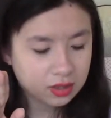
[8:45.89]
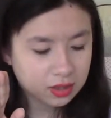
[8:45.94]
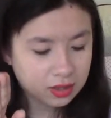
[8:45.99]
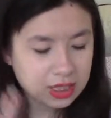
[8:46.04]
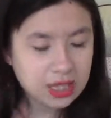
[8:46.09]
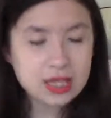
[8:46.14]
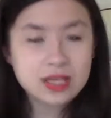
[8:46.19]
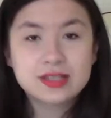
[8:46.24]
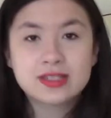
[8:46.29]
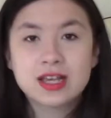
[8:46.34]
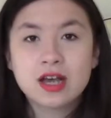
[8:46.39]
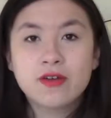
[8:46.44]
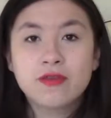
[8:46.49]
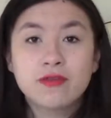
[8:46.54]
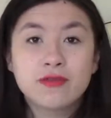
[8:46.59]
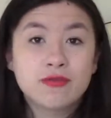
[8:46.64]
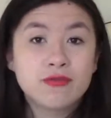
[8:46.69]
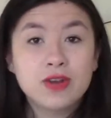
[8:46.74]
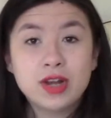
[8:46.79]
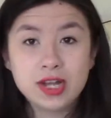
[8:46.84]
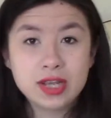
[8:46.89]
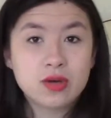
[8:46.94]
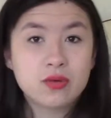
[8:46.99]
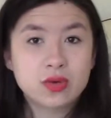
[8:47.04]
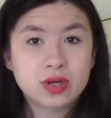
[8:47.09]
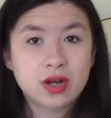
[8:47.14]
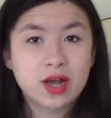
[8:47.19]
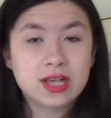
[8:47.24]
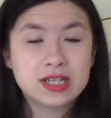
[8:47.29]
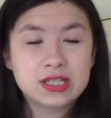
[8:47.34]
get yourself really
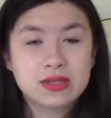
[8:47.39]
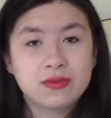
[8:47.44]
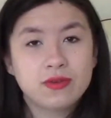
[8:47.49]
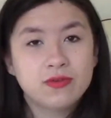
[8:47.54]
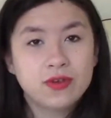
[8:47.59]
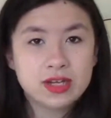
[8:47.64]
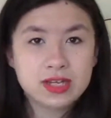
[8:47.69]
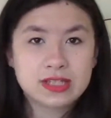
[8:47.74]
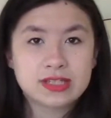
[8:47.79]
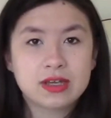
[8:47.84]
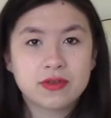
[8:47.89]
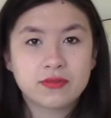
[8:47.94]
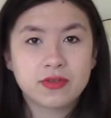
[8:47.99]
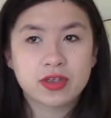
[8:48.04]
organised if you find yourself